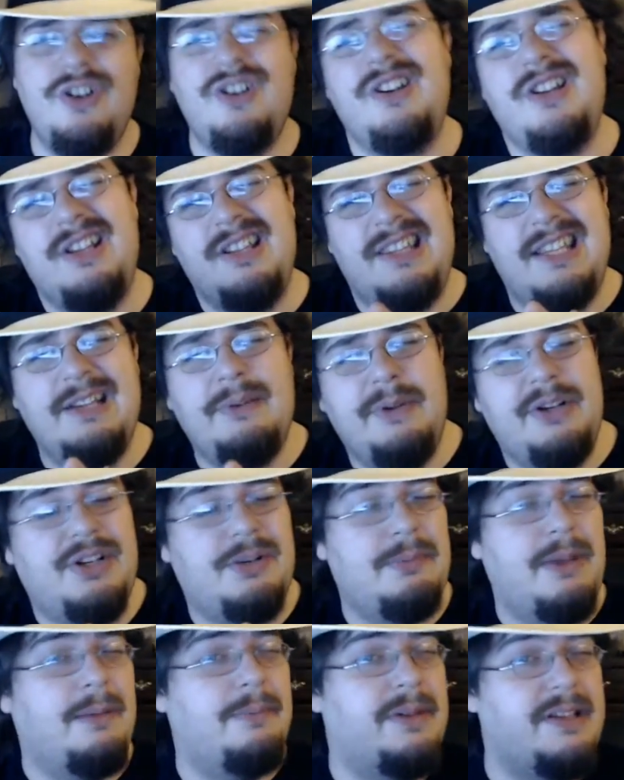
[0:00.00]
Do you think we
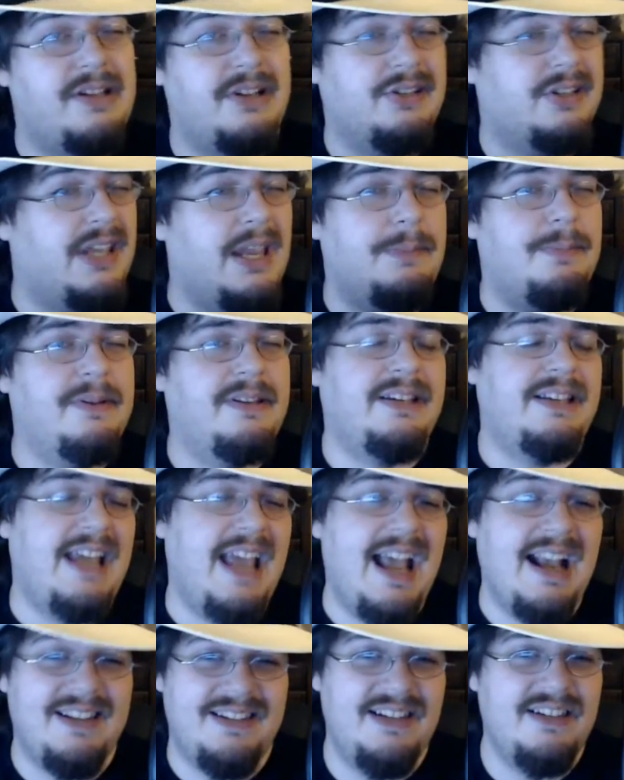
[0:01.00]
should maybe just keep it to
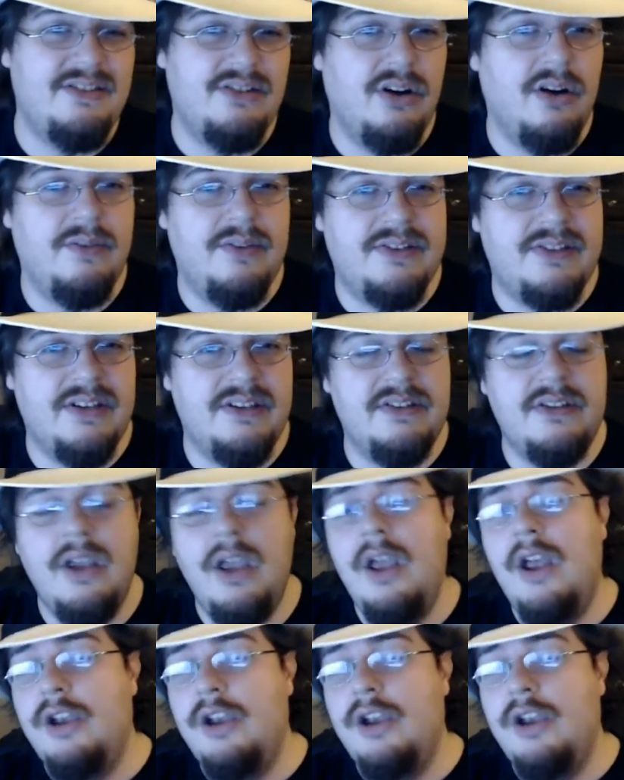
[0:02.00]
taxi services?